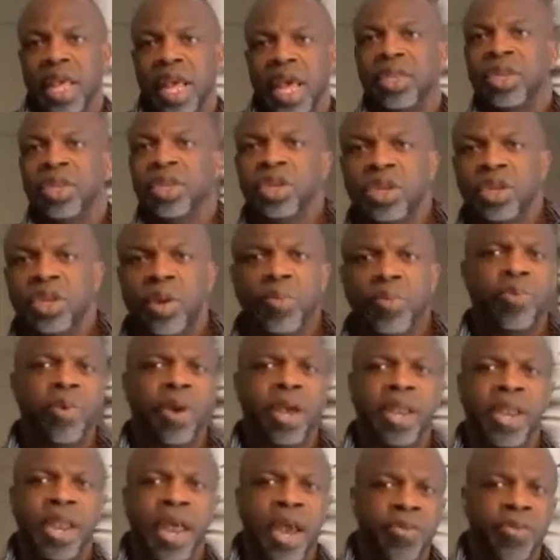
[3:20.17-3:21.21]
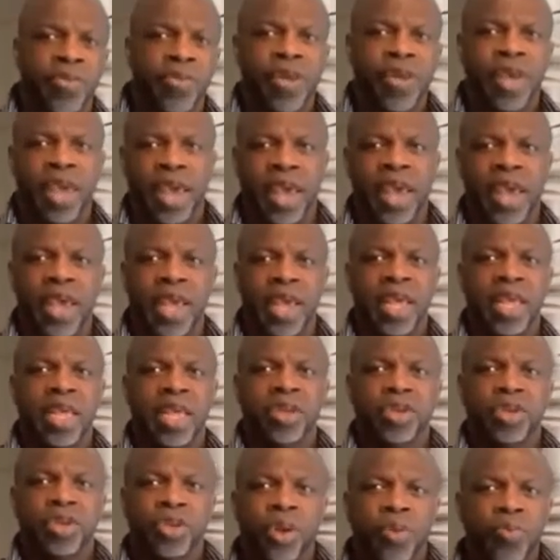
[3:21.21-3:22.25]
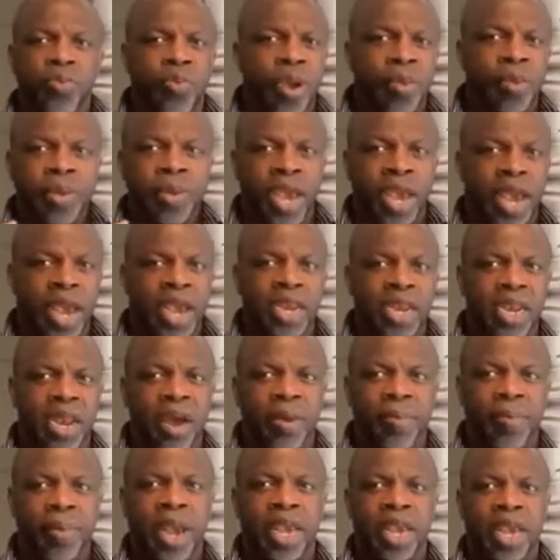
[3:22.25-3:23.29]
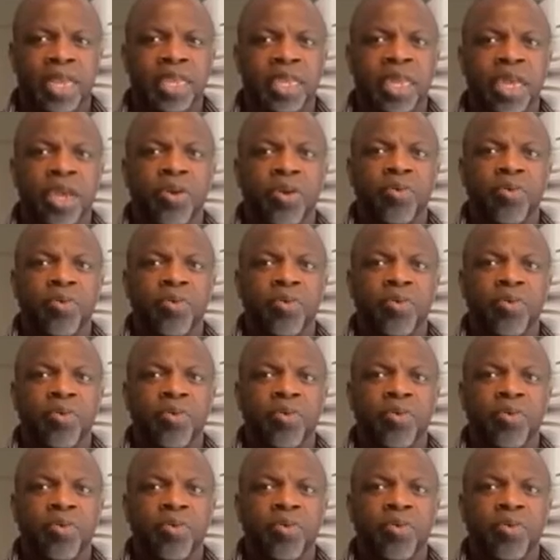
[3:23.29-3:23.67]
And somewhere down there, somewhere behind our minds,